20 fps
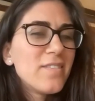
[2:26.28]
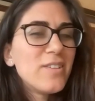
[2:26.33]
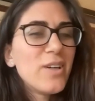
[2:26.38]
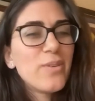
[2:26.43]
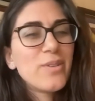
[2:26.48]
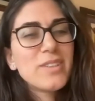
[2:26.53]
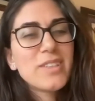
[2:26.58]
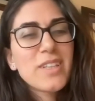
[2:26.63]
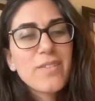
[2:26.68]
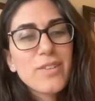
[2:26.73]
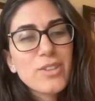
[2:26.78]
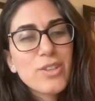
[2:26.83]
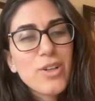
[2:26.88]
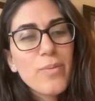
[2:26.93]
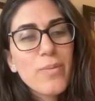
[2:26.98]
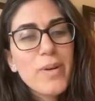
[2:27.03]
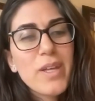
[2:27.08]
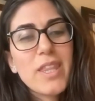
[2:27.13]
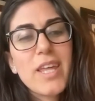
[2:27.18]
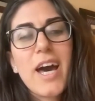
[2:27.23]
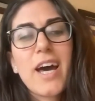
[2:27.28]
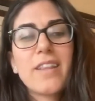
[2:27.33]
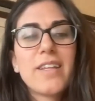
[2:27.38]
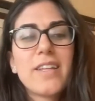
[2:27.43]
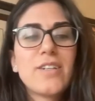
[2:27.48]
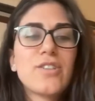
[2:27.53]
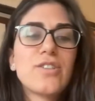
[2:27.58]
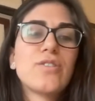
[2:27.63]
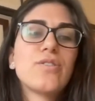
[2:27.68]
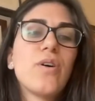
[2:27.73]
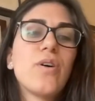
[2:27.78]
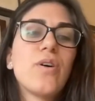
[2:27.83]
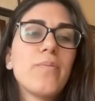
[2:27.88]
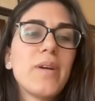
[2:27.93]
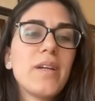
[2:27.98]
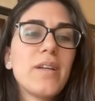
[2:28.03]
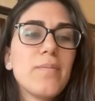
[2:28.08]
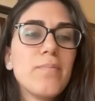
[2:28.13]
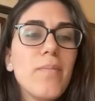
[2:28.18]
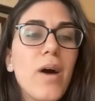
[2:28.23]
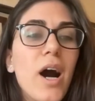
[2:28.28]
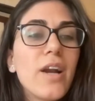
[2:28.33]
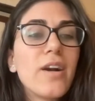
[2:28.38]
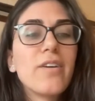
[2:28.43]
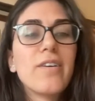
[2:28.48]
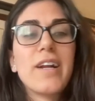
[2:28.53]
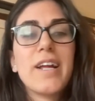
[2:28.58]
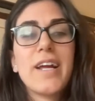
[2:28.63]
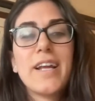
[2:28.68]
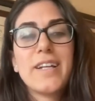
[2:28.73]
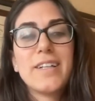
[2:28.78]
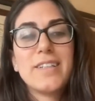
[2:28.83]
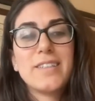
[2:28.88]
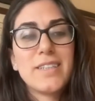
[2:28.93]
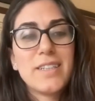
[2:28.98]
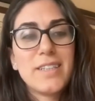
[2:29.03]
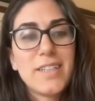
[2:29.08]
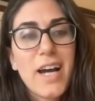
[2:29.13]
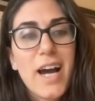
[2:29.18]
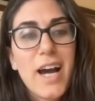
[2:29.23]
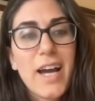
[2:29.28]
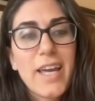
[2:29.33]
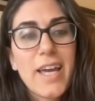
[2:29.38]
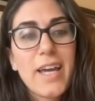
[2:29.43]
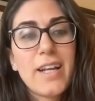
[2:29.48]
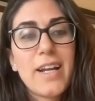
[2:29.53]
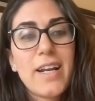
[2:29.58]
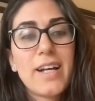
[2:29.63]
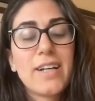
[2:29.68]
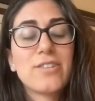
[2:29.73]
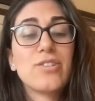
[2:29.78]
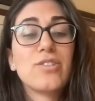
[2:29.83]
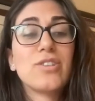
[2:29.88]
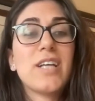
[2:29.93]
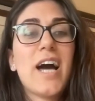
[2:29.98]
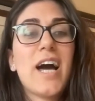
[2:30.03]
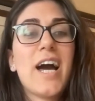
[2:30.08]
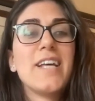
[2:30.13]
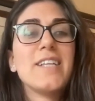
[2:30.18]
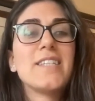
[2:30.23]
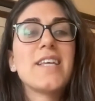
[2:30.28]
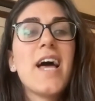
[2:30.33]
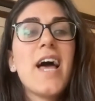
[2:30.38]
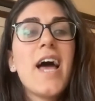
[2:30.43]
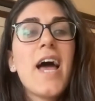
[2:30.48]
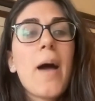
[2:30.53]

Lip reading: No one's ever told me that. They just told me to monitor it and to diet and exercise.